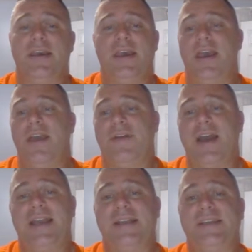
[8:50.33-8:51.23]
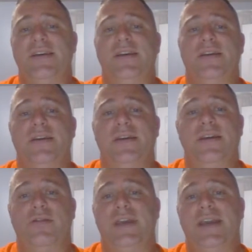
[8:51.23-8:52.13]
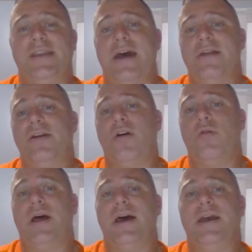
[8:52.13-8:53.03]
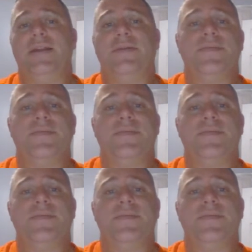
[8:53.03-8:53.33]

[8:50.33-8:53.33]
if a guy gets, they get down on the goal line